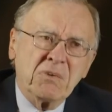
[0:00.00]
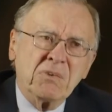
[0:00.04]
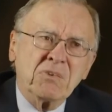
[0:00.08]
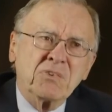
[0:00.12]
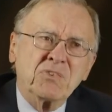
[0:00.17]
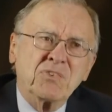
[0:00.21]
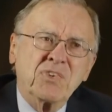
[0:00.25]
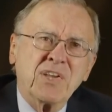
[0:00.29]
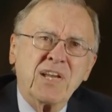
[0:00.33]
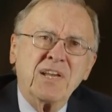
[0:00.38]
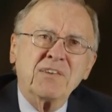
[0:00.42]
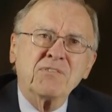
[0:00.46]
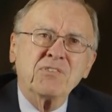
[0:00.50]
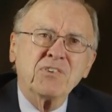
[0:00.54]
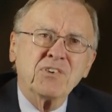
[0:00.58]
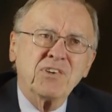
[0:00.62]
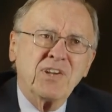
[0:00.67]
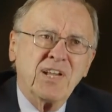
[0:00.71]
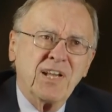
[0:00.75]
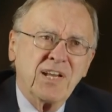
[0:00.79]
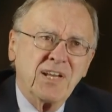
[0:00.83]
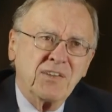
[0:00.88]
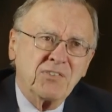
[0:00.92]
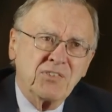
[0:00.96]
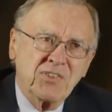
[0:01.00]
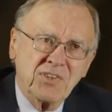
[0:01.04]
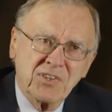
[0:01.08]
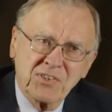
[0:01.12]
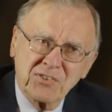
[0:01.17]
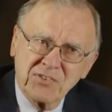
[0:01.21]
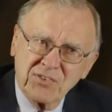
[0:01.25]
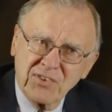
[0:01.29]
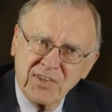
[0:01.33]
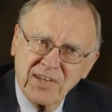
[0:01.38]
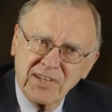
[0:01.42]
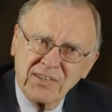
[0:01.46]
Stanford had
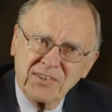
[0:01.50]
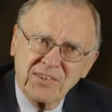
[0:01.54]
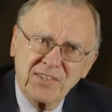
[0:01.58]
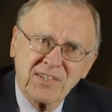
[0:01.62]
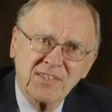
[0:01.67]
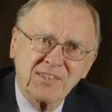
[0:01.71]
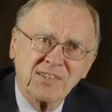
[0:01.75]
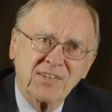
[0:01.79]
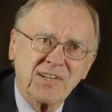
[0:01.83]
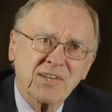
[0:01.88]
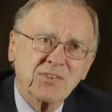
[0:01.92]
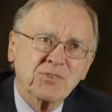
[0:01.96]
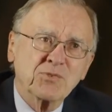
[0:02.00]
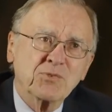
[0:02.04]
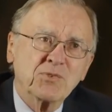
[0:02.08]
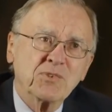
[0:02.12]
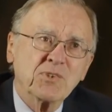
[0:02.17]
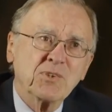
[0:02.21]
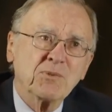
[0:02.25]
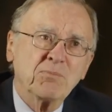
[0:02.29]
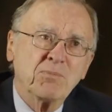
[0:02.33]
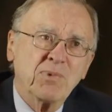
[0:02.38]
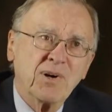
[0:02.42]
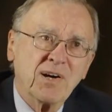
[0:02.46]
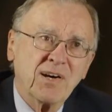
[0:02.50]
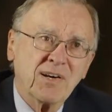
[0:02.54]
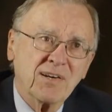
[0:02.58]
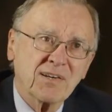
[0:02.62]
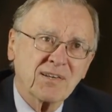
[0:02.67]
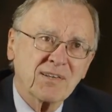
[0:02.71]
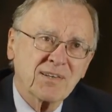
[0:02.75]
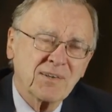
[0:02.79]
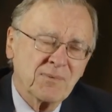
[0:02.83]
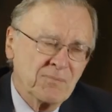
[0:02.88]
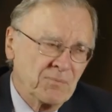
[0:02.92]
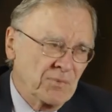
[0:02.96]
things like the industrial
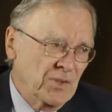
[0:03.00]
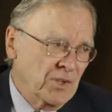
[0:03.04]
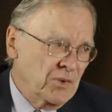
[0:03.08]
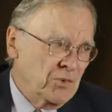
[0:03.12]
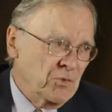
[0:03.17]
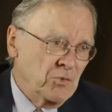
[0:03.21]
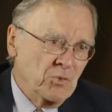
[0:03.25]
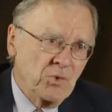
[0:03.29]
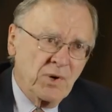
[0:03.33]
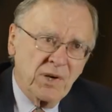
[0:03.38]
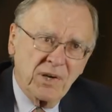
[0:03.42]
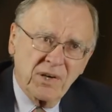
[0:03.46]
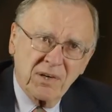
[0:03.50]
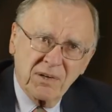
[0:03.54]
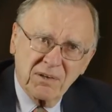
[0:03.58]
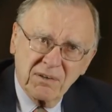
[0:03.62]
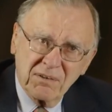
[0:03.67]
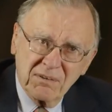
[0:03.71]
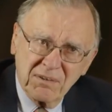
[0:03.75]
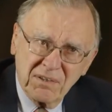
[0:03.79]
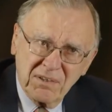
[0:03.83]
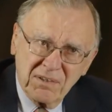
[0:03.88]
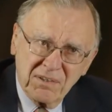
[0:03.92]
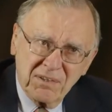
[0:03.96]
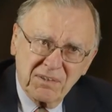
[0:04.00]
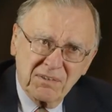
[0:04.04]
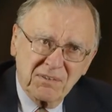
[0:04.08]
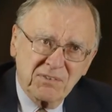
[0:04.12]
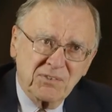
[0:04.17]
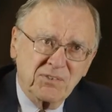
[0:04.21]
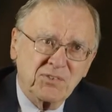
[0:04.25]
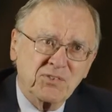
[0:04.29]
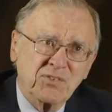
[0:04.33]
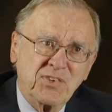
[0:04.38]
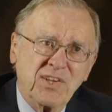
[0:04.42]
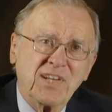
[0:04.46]
park where
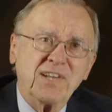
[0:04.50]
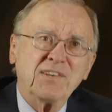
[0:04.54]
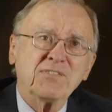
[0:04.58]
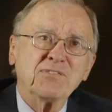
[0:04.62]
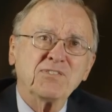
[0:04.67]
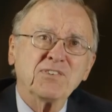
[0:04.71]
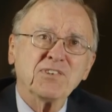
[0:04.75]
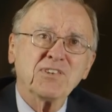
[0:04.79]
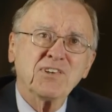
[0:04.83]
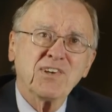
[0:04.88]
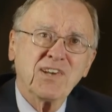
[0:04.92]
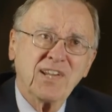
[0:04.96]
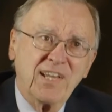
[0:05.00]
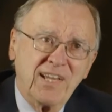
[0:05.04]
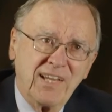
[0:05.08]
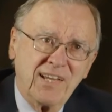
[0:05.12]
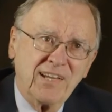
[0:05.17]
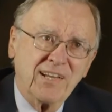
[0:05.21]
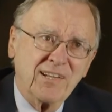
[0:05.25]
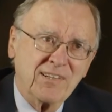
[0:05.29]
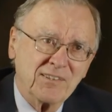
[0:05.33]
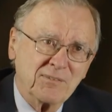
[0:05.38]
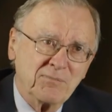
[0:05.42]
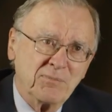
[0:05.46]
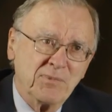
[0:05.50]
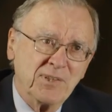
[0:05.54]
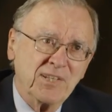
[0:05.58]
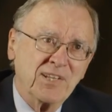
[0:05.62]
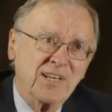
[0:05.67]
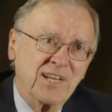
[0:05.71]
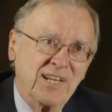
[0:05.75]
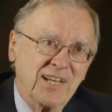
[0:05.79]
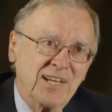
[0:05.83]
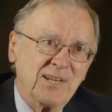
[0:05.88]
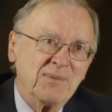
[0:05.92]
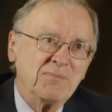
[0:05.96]
Stanford land
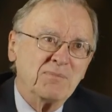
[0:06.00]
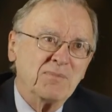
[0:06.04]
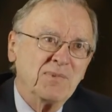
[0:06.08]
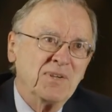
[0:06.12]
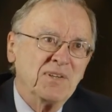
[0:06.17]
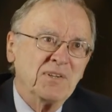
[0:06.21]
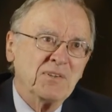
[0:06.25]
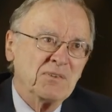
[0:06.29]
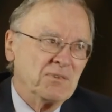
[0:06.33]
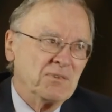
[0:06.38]
became